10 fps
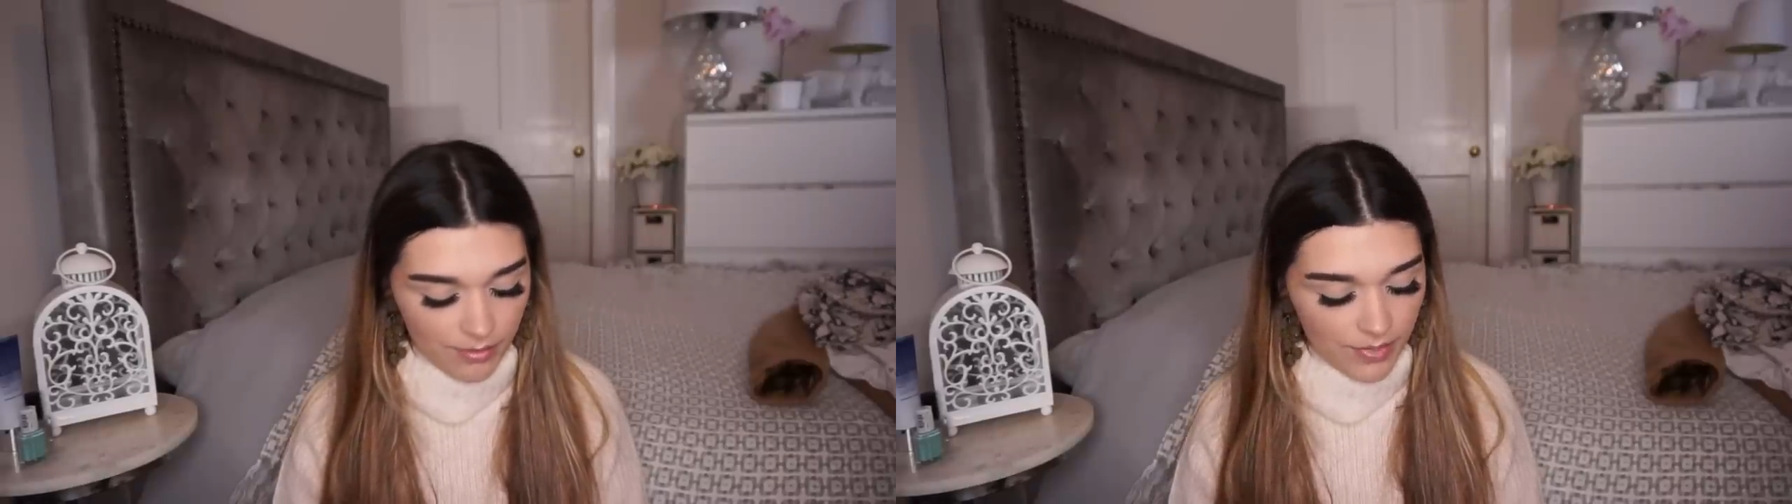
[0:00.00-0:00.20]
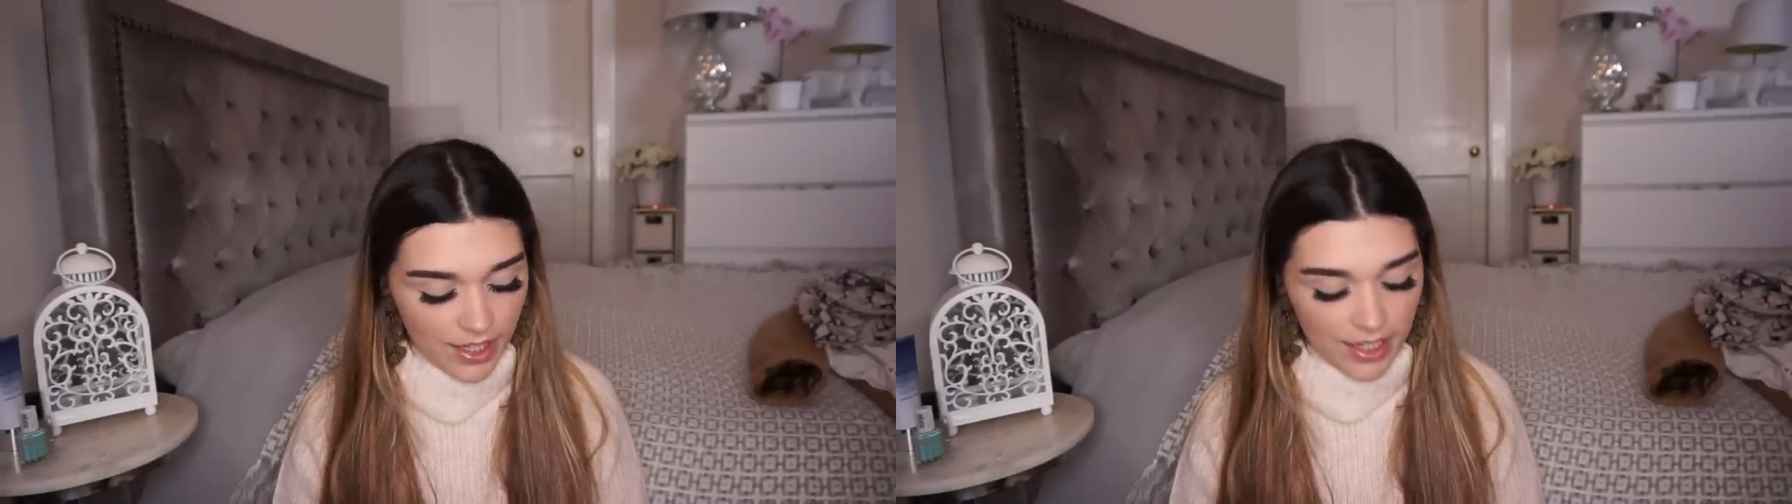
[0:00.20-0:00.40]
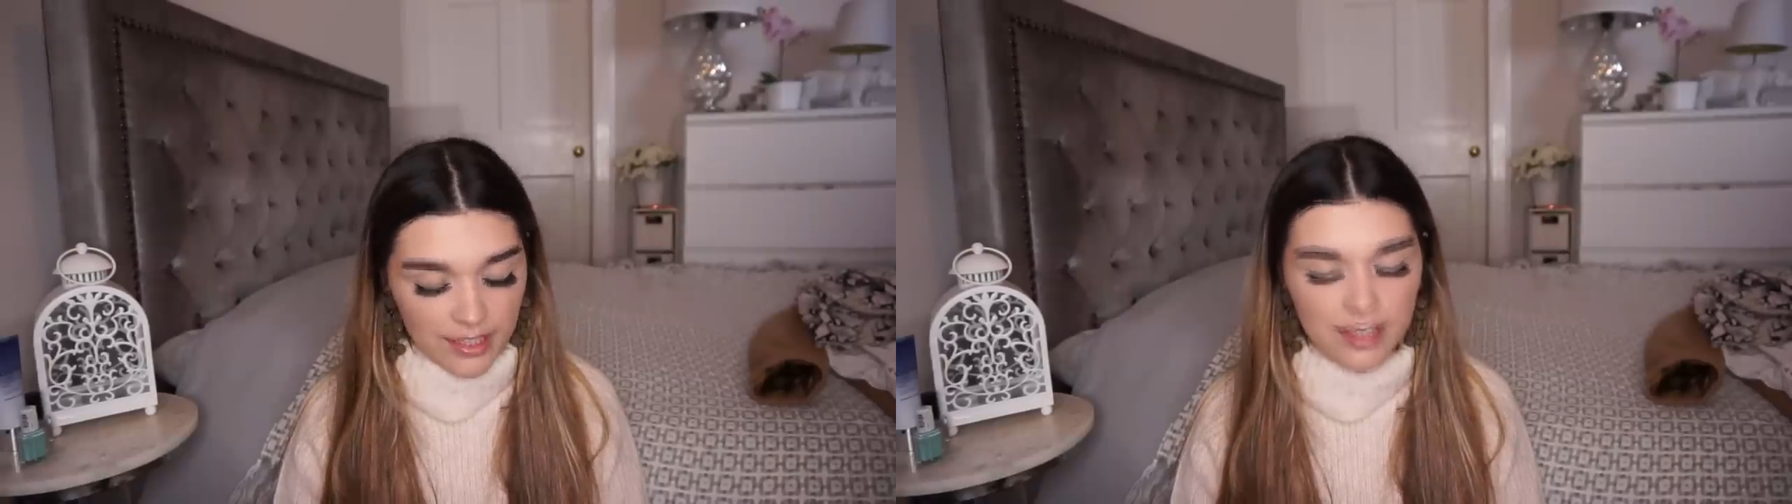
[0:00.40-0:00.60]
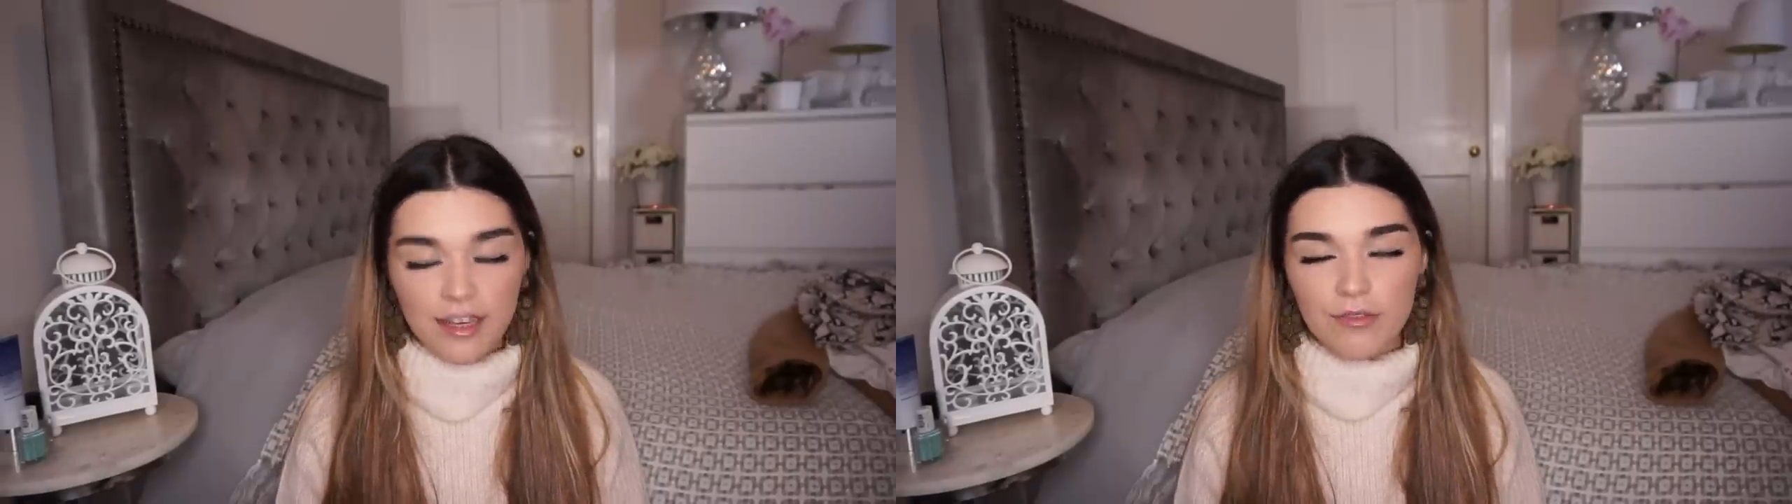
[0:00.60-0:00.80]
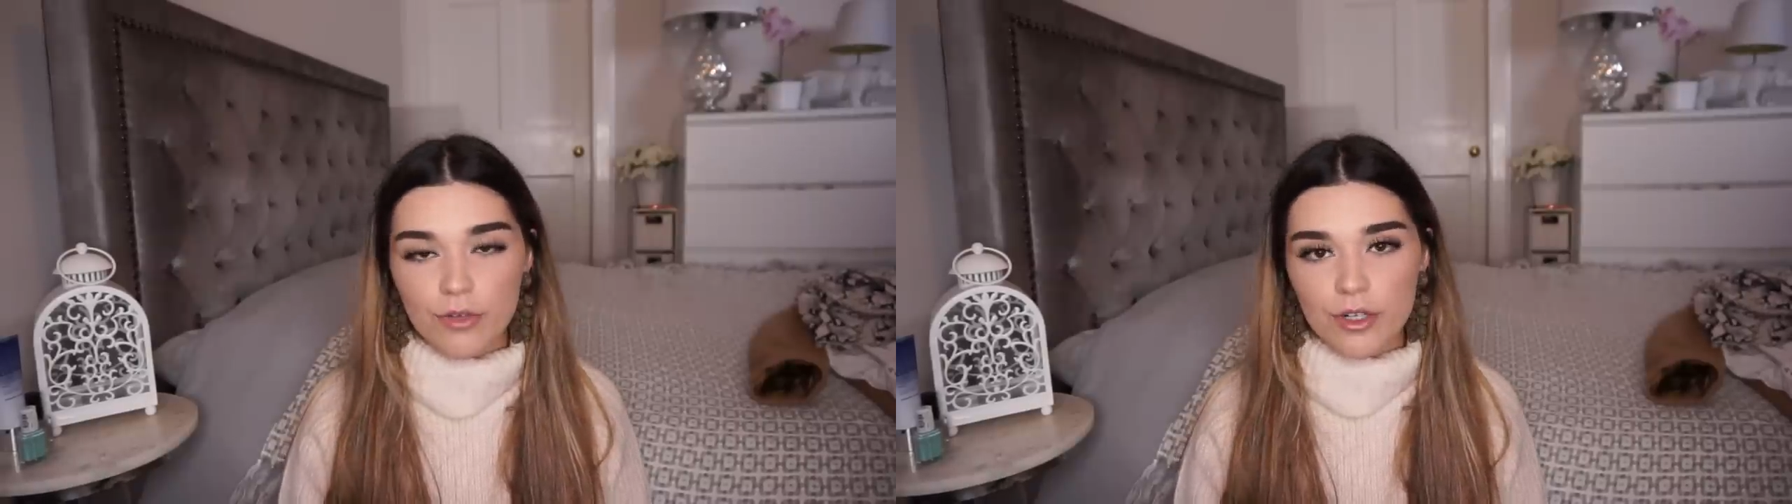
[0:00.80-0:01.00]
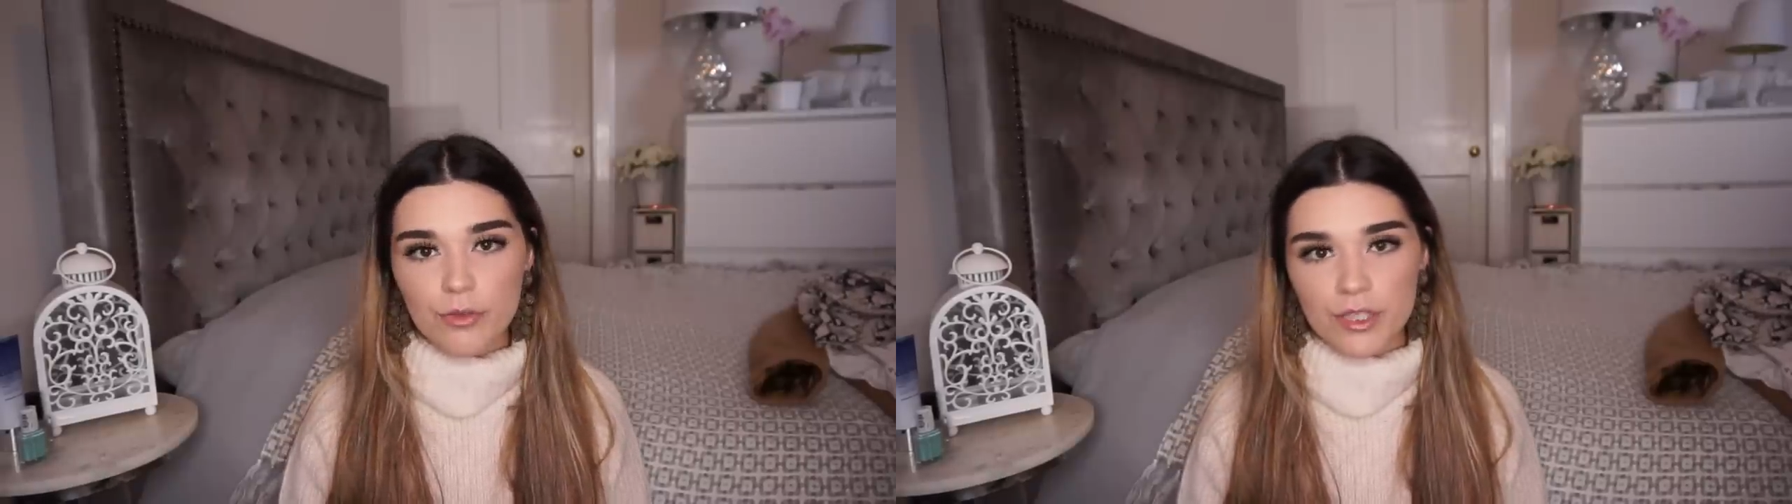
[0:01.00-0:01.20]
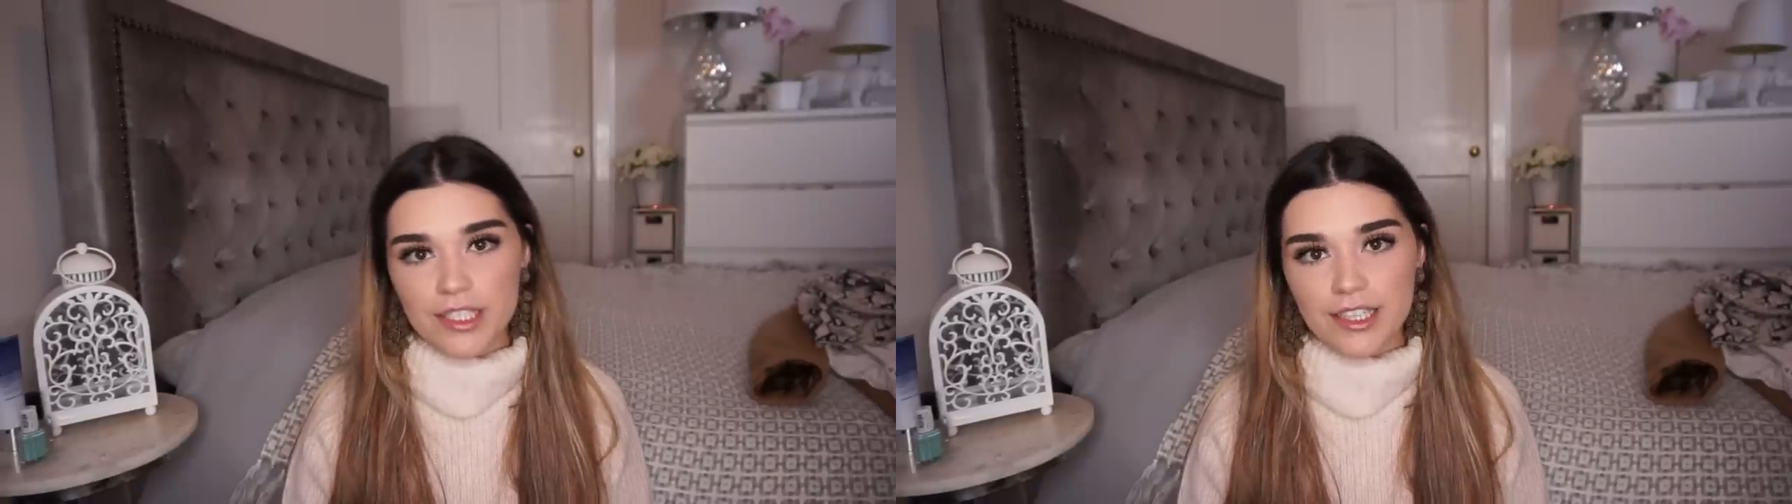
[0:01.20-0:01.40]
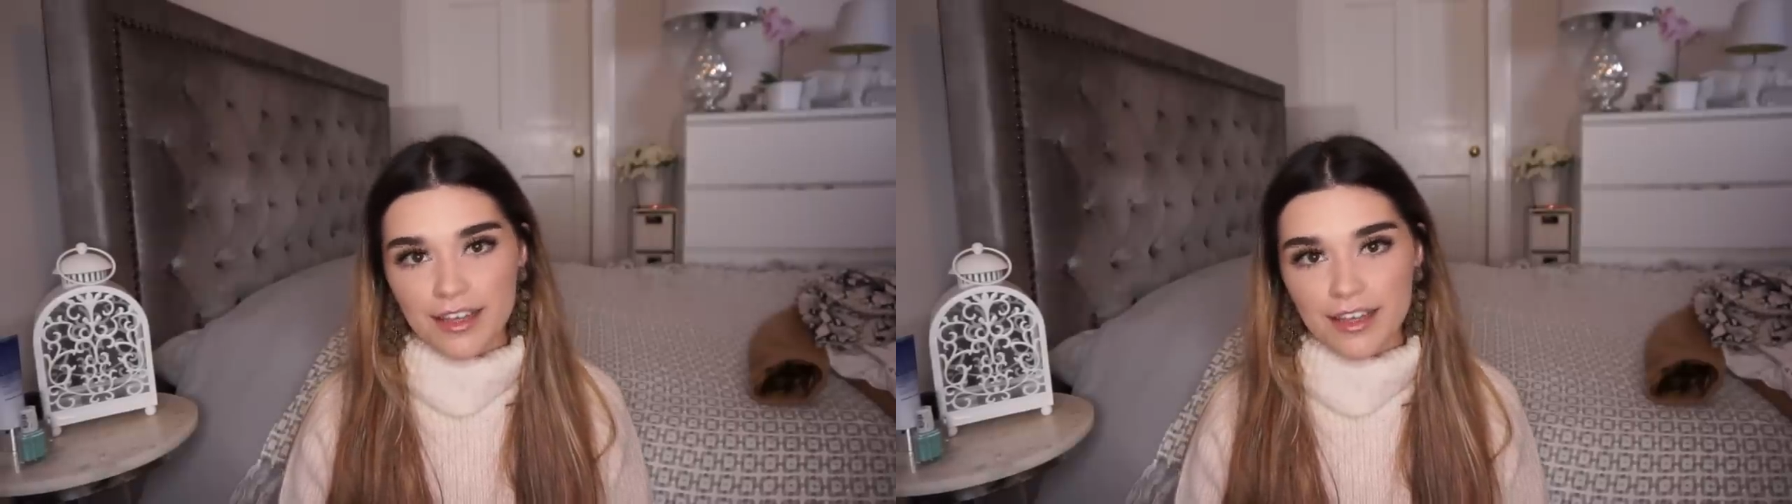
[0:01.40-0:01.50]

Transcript: that I work with